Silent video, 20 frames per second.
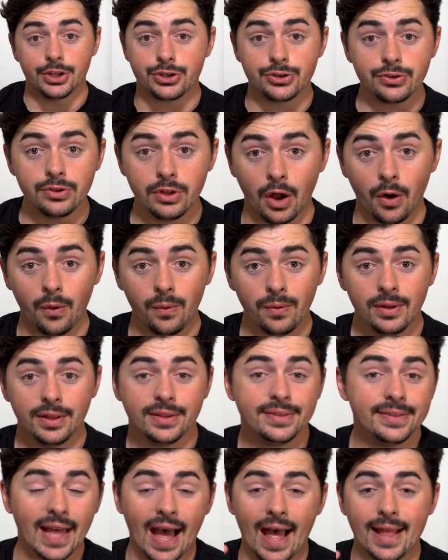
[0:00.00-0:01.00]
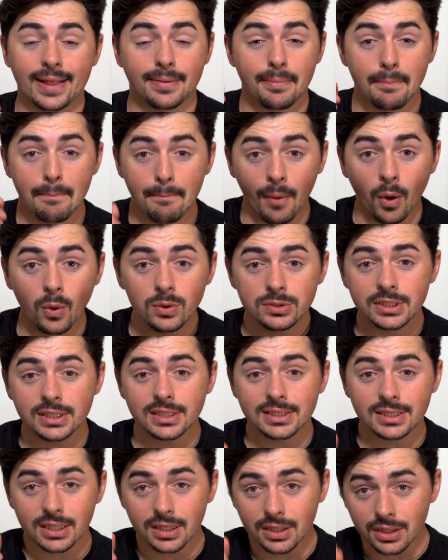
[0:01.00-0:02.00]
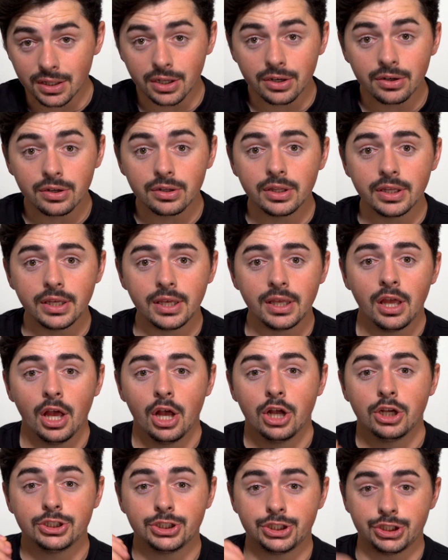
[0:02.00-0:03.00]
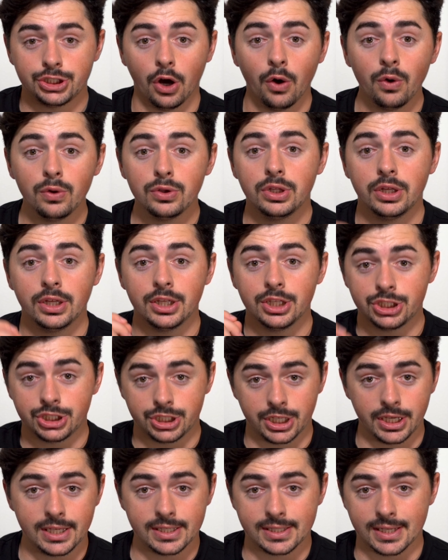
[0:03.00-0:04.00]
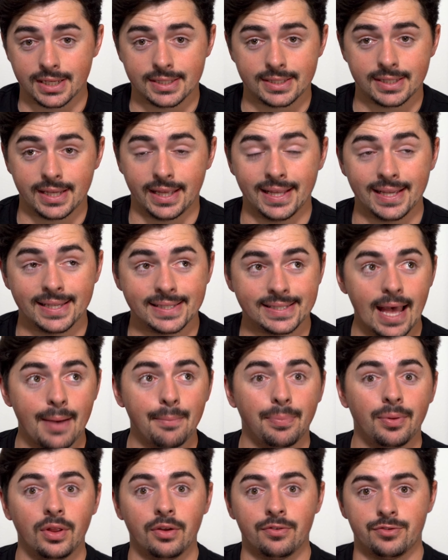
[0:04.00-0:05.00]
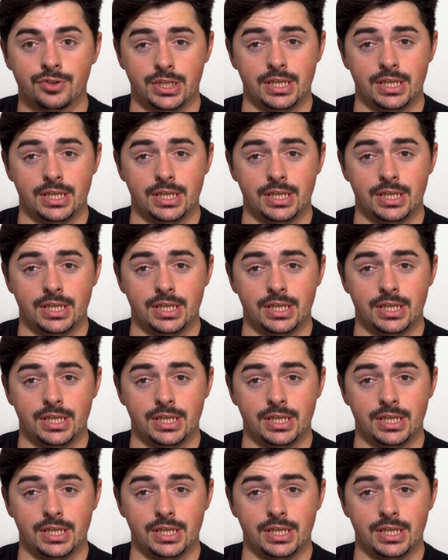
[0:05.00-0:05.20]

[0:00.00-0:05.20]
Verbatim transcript: Did you know that Moses literally showed Jesus, an example of